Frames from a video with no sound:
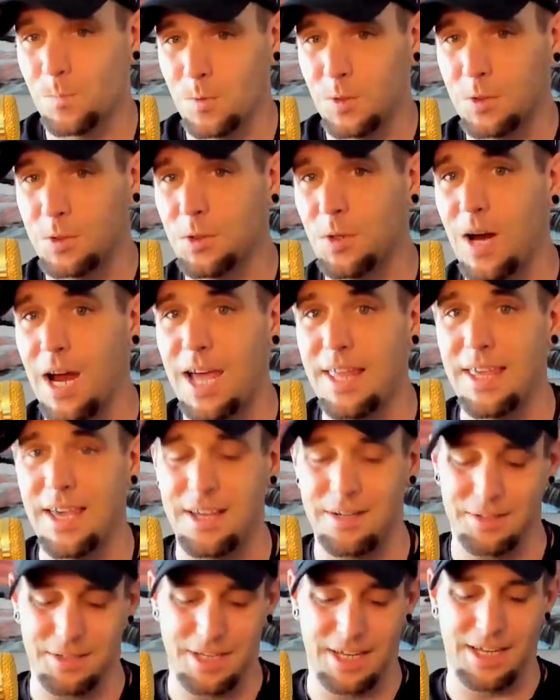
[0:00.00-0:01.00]
Just try
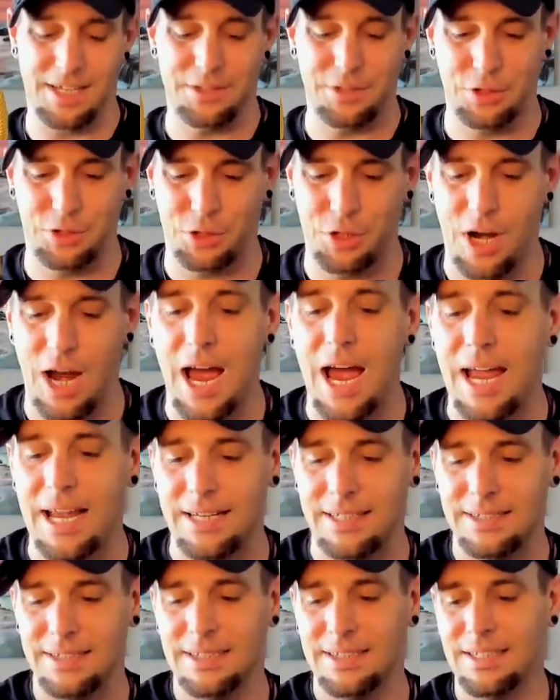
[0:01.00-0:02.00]
that, okay? Just try
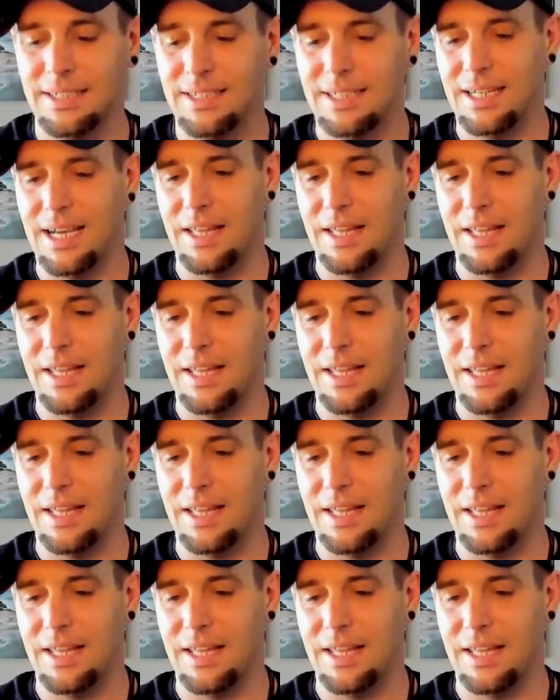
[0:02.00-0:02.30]
it.